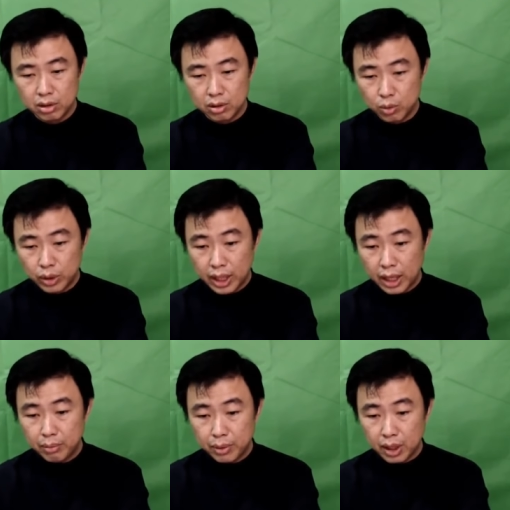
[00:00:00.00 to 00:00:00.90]
Would there
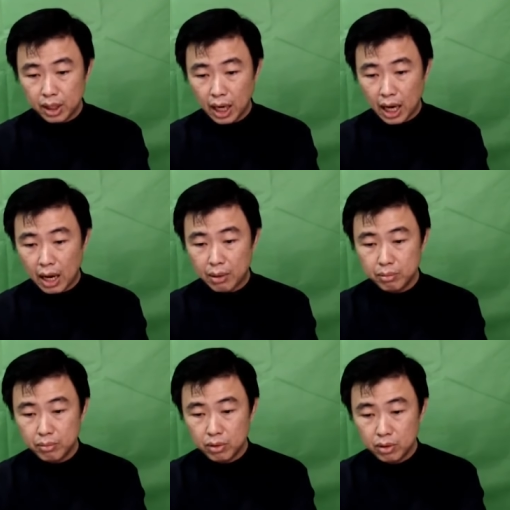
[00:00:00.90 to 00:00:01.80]
be a
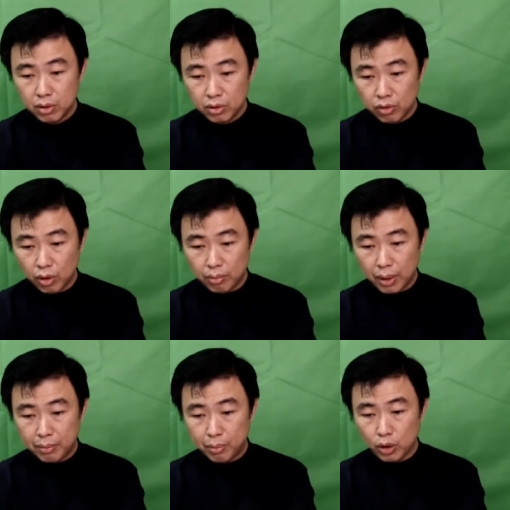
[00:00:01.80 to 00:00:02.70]
harm from my
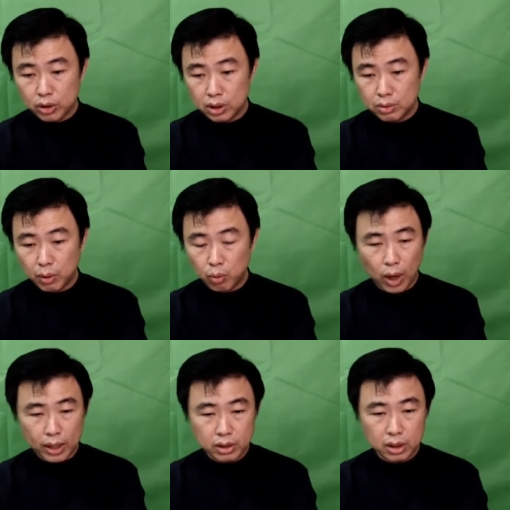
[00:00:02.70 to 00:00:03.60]
boss this month.
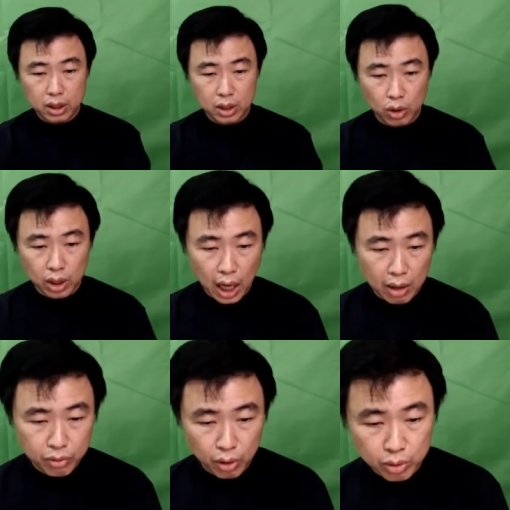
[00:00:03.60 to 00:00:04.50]
Why suddenly got a harm
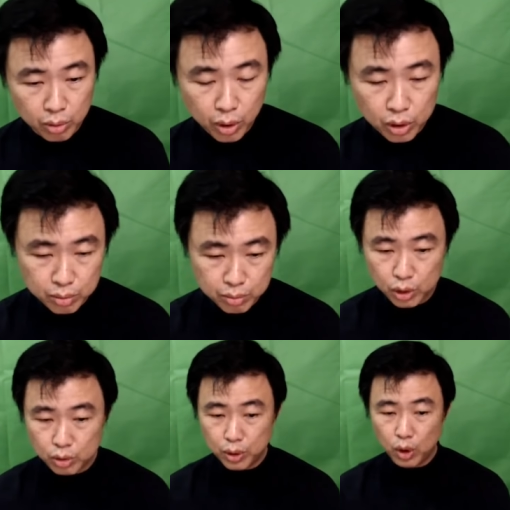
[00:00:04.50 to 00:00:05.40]
from your boss?
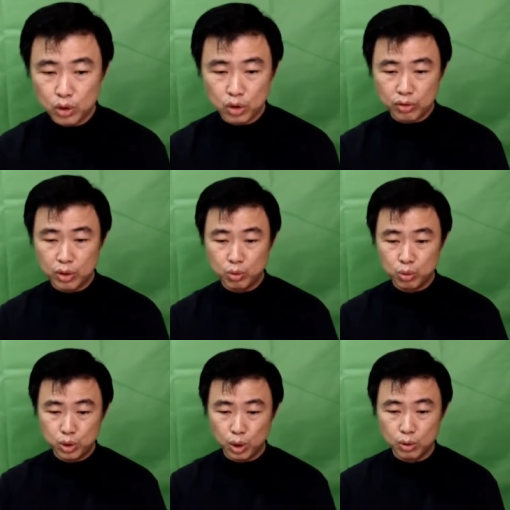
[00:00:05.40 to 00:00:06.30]
Just because of the Wu
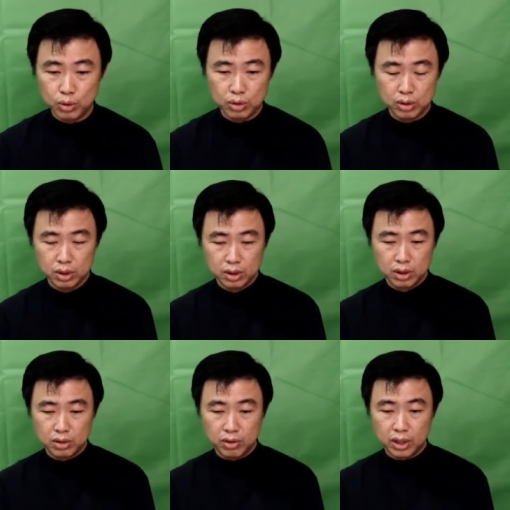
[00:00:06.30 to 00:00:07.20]
Chou,
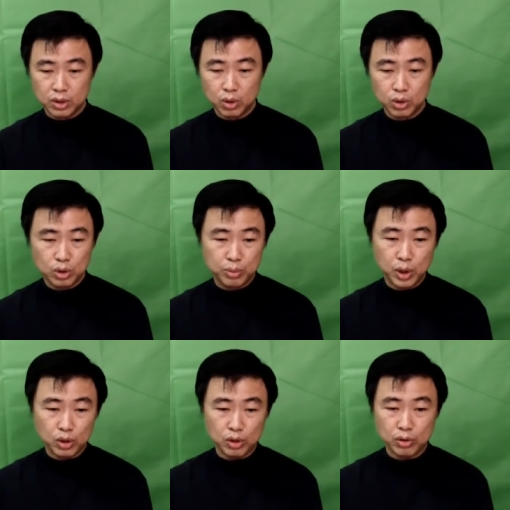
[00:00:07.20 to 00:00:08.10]
right? So just
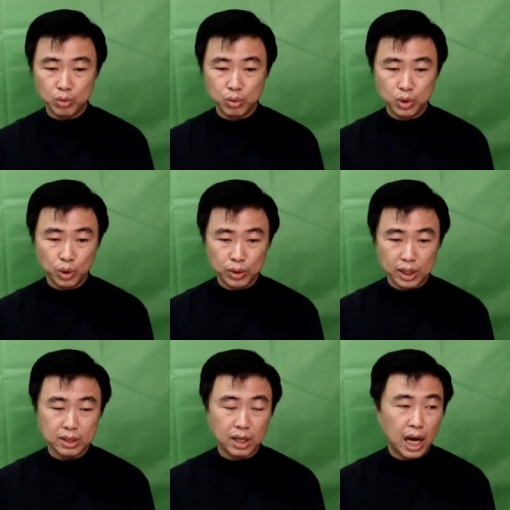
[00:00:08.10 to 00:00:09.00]
because of the Wu Chou,
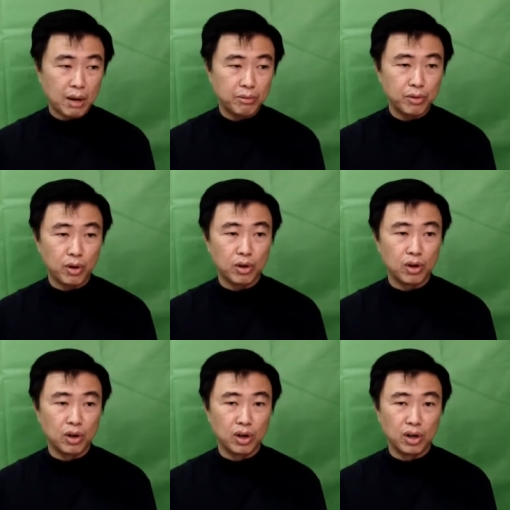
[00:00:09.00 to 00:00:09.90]
there's a harm
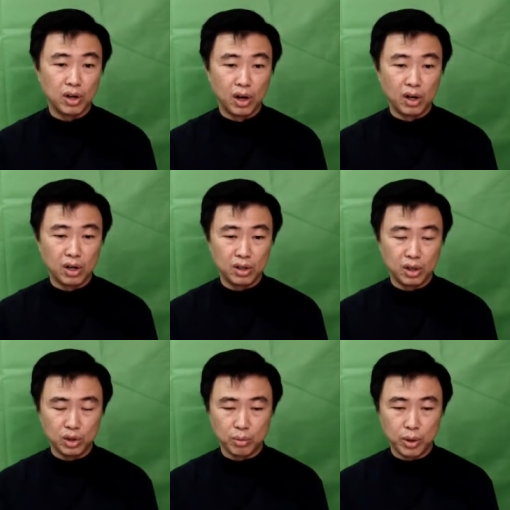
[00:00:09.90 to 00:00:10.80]
for
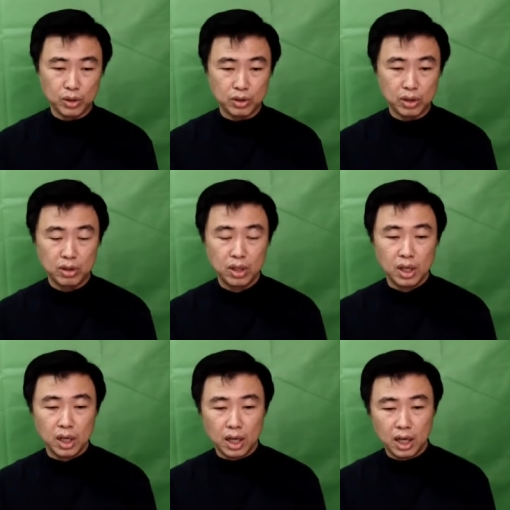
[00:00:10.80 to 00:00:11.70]
your boss, you know.
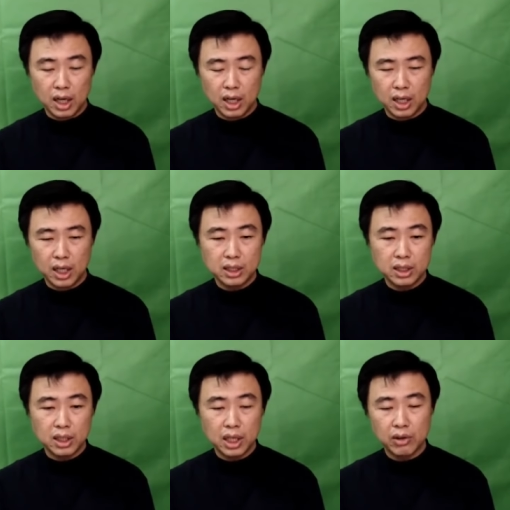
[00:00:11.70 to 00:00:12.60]
Uh, here's
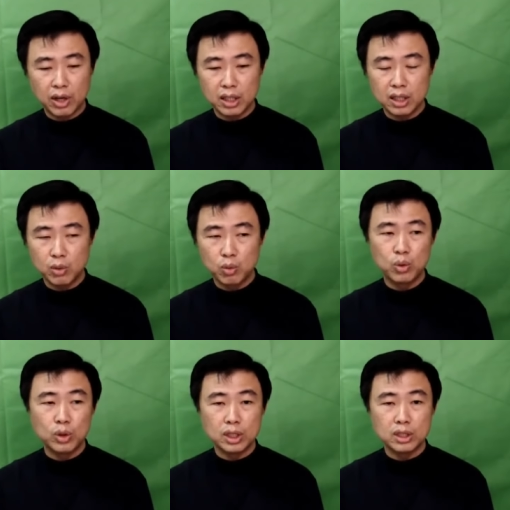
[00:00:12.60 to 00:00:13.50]
the thing, right? The
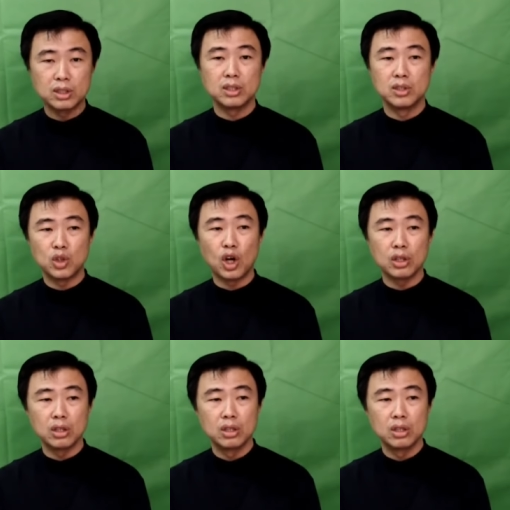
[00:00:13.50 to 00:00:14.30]
Wu is not